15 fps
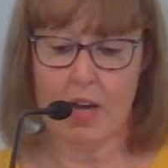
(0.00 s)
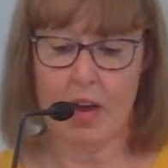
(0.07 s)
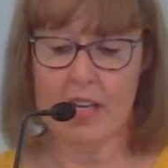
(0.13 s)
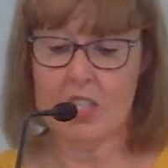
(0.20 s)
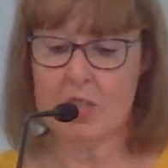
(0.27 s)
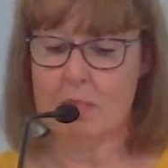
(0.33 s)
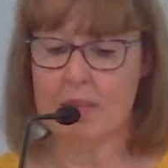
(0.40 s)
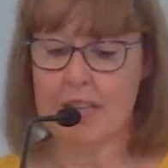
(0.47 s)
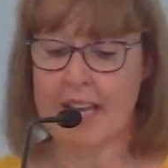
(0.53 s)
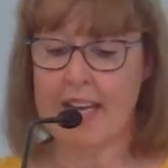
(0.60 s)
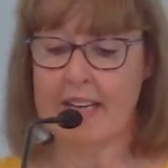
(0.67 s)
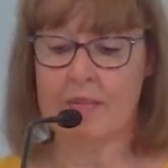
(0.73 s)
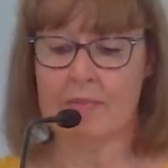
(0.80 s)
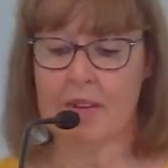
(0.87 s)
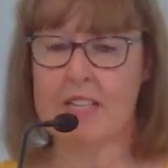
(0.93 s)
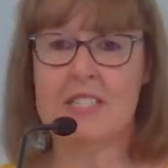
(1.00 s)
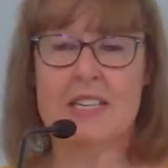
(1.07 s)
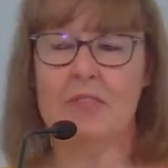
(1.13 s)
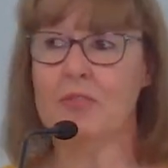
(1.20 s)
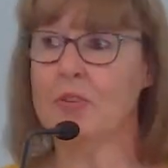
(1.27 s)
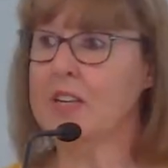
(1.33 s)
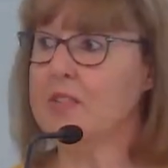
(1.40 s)
contemplate a
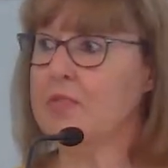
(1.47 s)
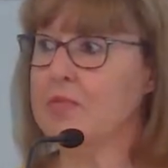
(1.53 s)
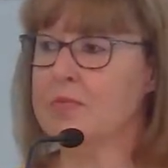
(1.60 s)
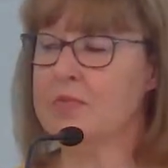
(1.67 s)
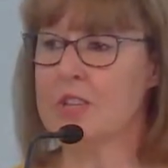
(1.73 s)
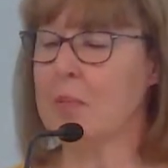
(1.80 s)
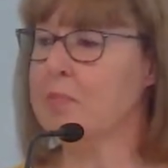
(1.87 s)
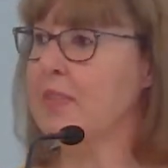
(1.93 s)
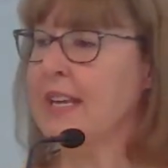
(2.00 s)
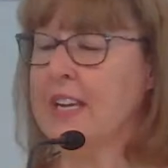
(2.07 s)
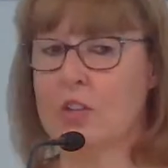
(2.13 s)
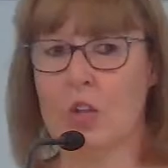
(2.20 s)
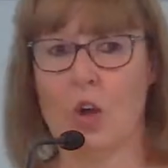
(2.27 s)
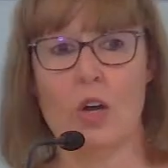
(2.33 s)
different something